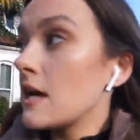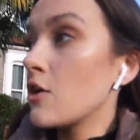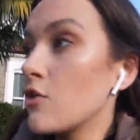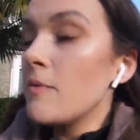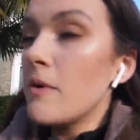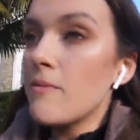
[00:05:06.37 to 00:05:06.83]
like
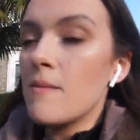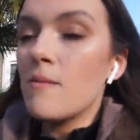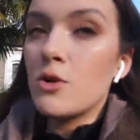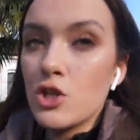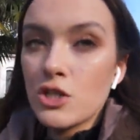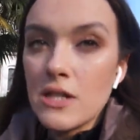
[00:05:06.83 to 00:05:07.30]
group of men
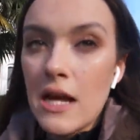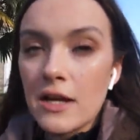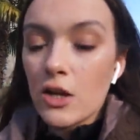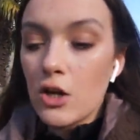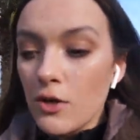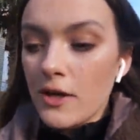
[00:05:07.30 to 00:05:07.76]
were just
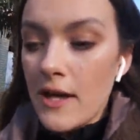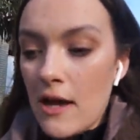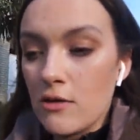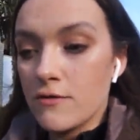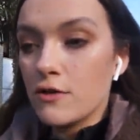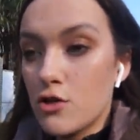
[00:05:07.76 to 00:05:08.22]
like looking
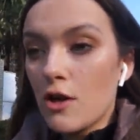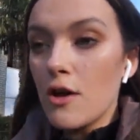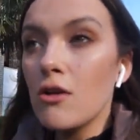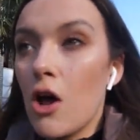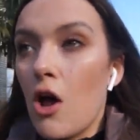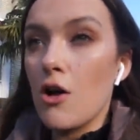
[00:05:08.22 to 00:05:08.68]
at us for
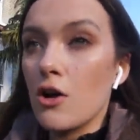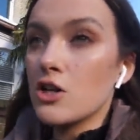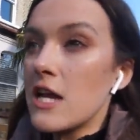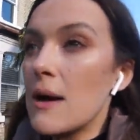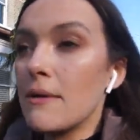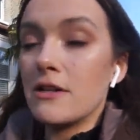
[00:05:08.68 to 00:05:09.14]
so long,
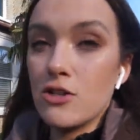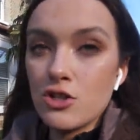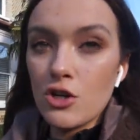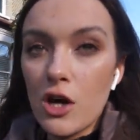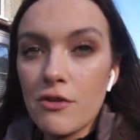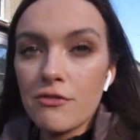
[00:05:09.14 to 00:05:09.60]
shouting
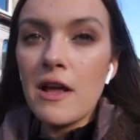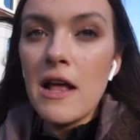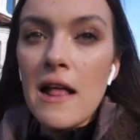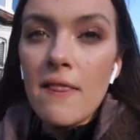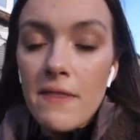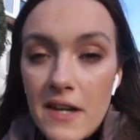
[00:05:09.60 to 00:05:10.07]
stuff.
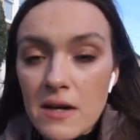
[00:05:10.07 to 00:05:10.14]
They